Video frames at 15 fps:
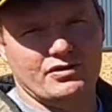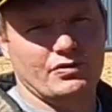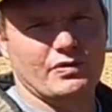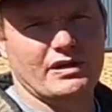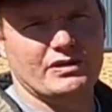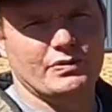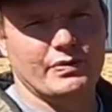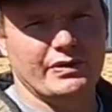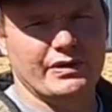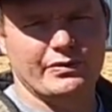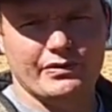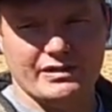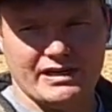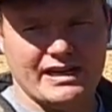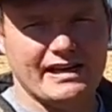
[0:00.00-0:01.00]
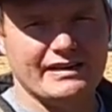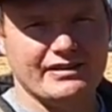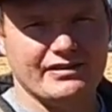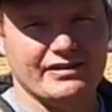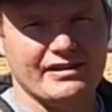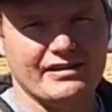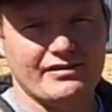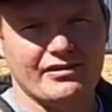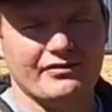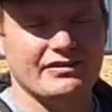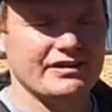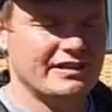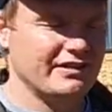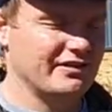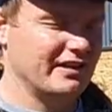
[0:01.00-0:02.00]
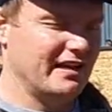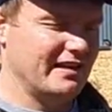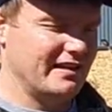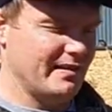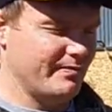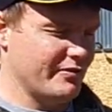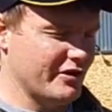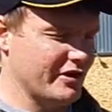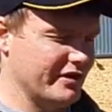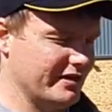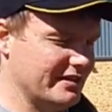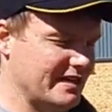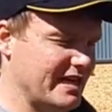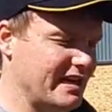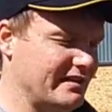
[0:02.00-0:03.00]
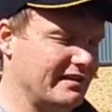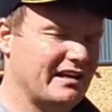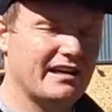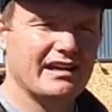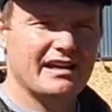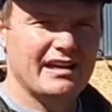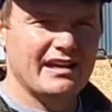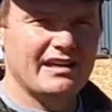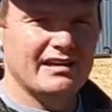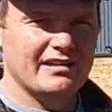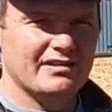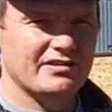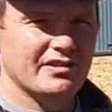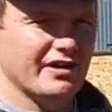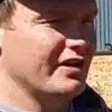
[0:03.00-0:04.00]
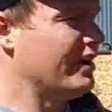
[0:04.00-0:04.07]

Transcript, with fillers: to what we would like, you know, obviously to get their products out there. So